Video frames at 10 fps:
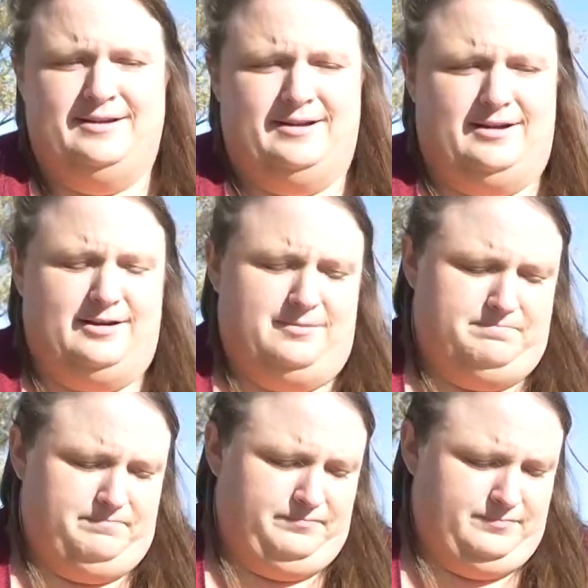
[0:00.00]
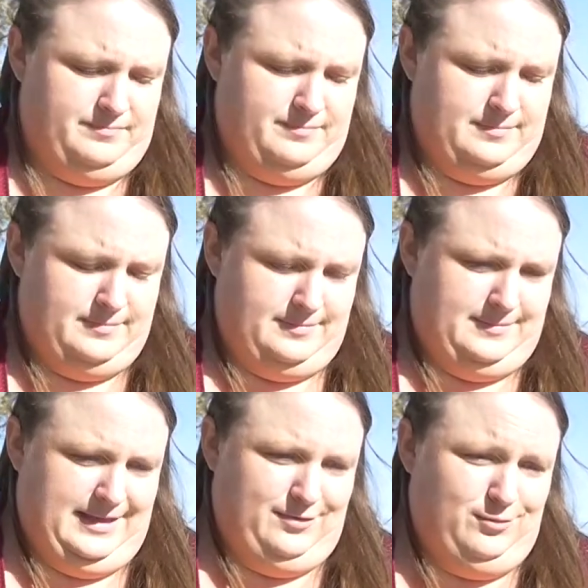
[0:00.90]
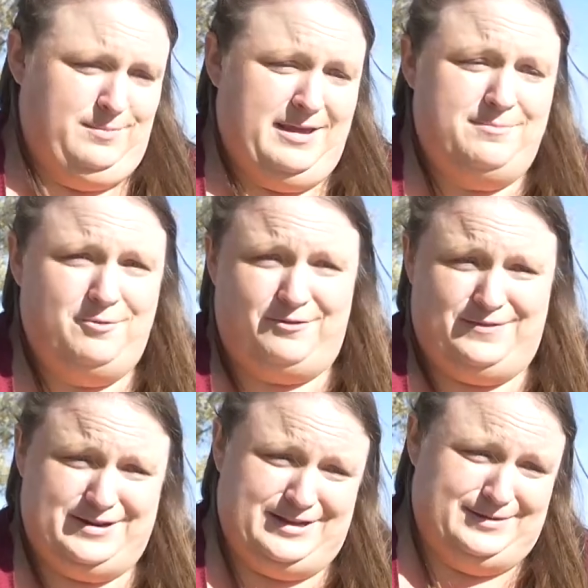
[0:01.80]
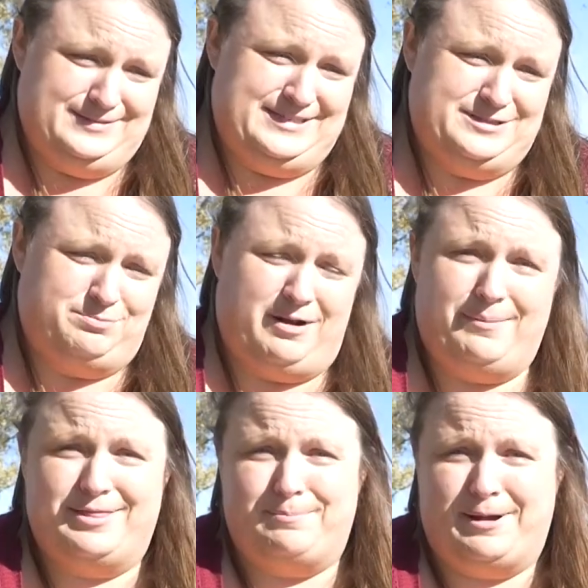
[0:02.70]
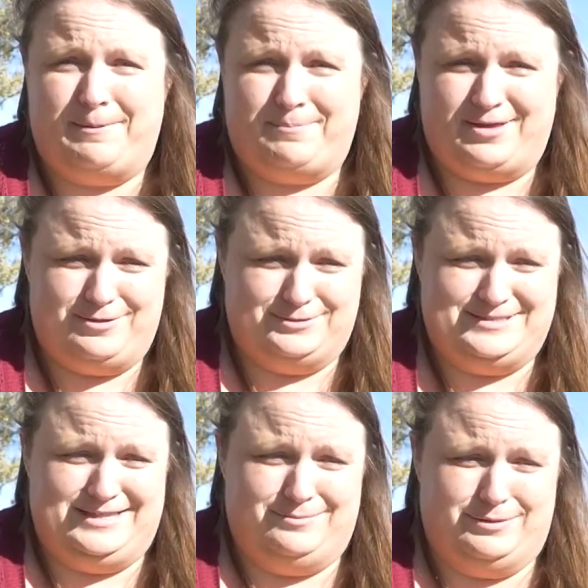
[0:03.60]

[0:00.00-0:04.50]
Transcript: um, as we make more videos, he's probably the pup that you'll see the